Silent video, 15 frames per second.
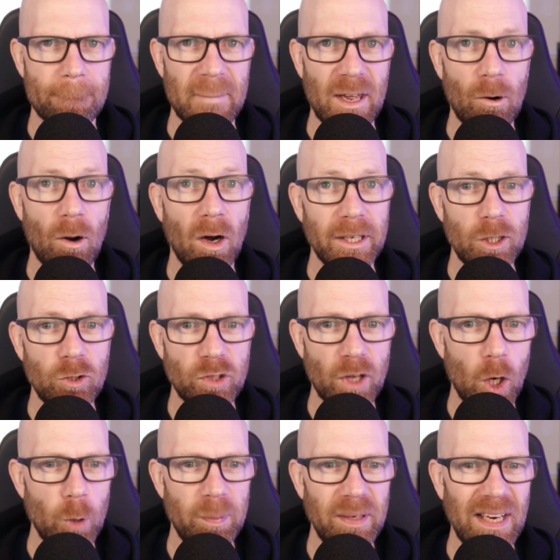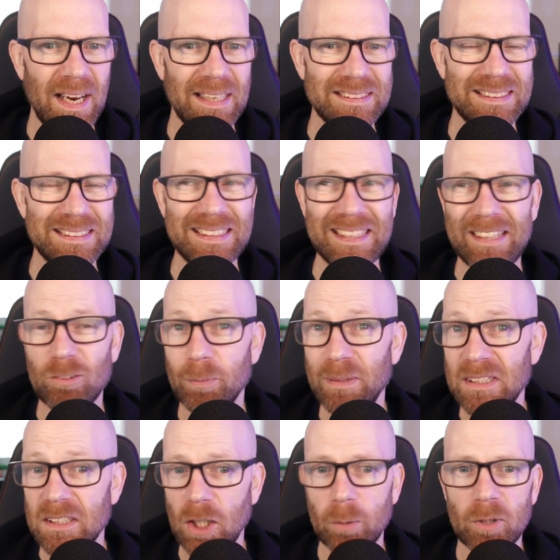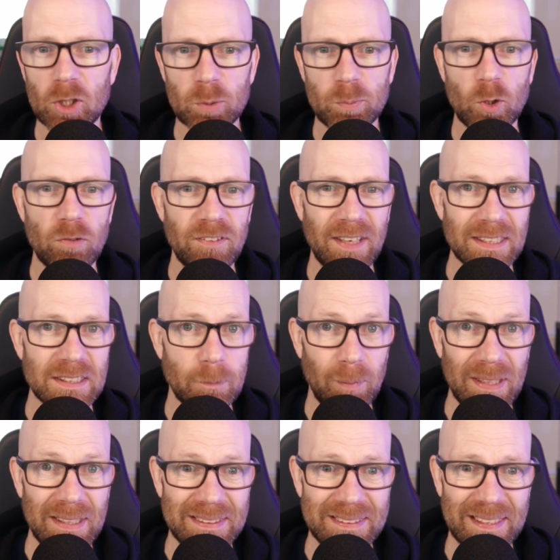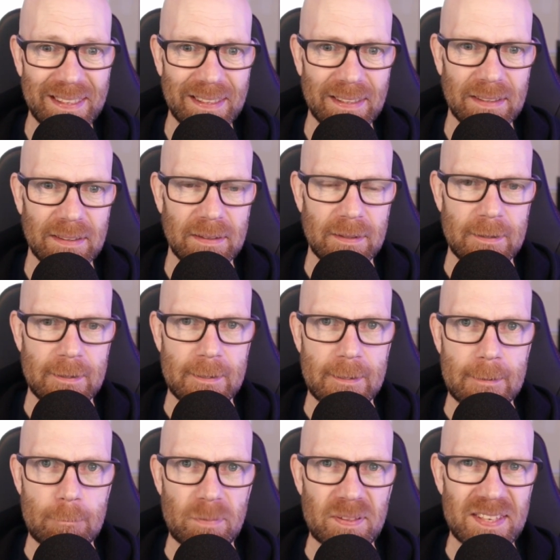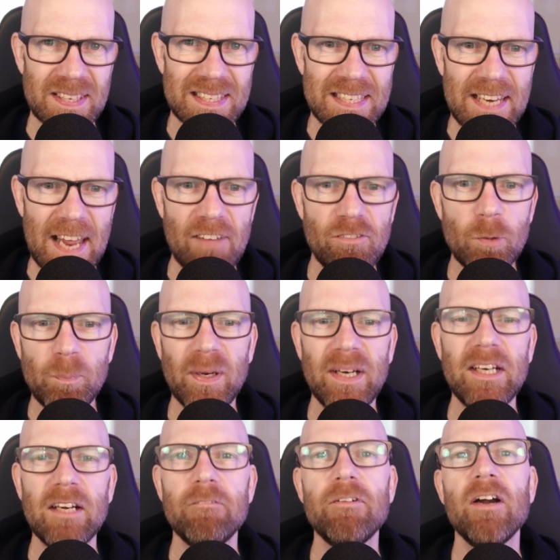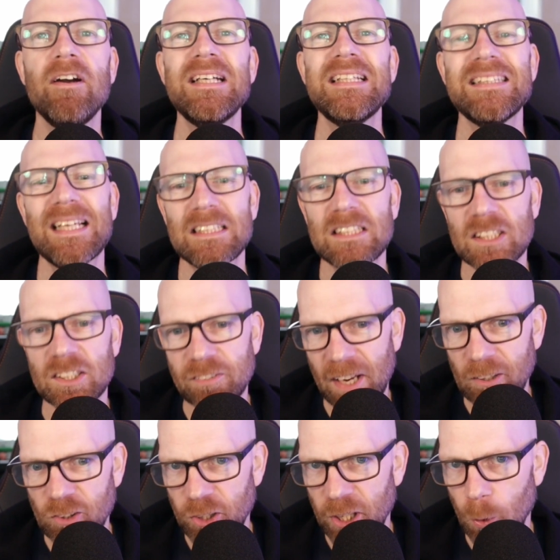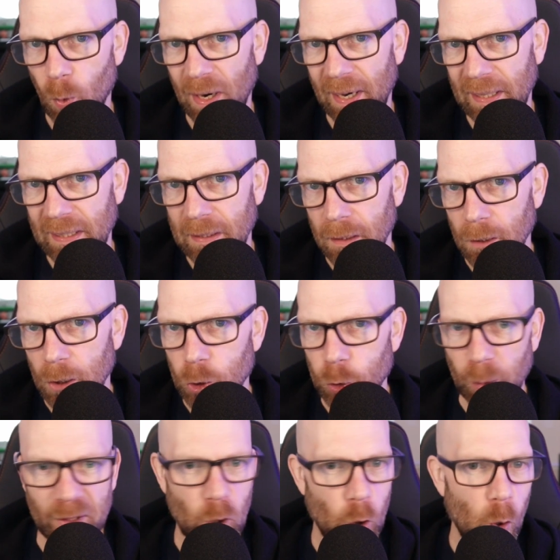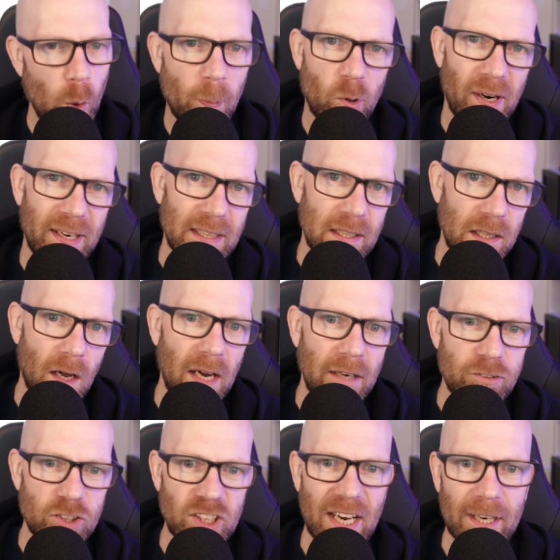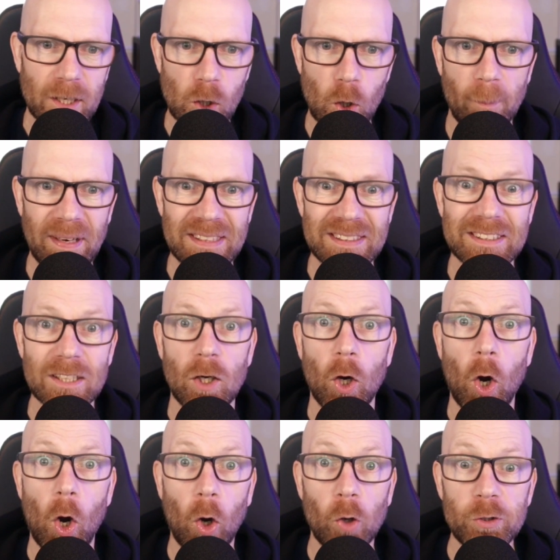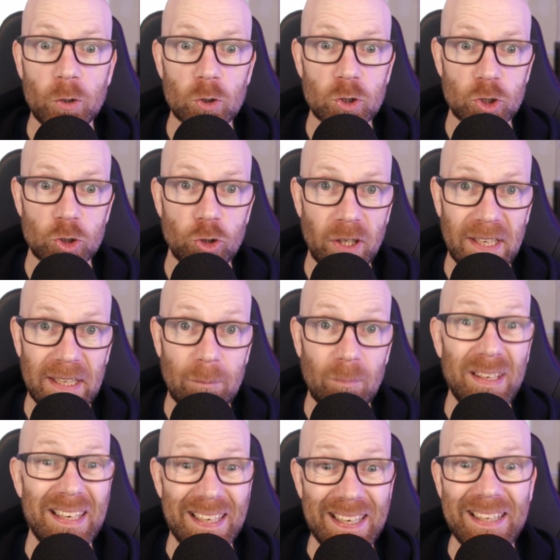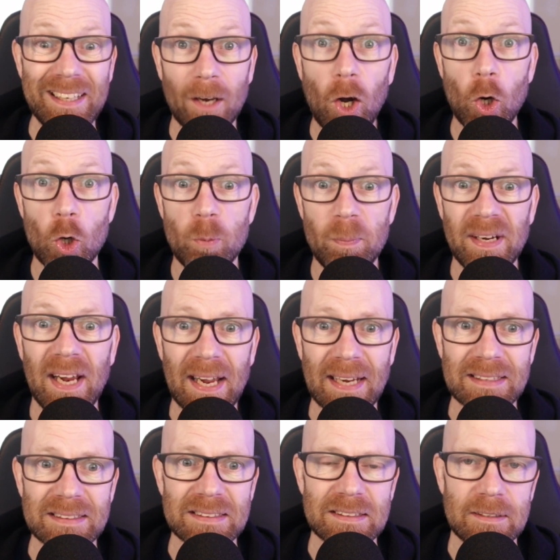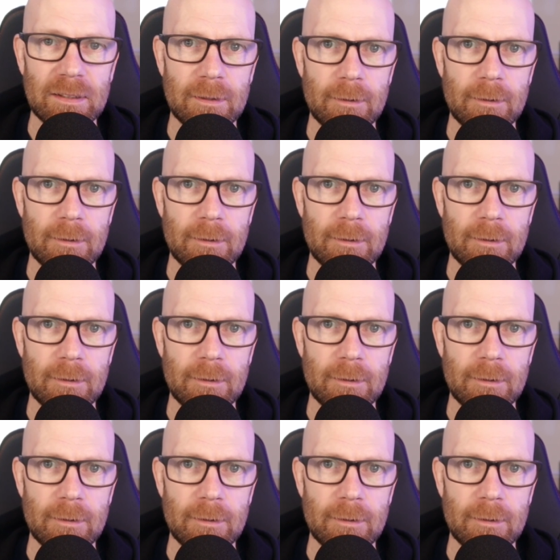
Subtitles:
Now, I use OBS as it gives me so much more flexibility, but there's never been a very satisfactory way to incorporate live chat comments on your stream in OBS.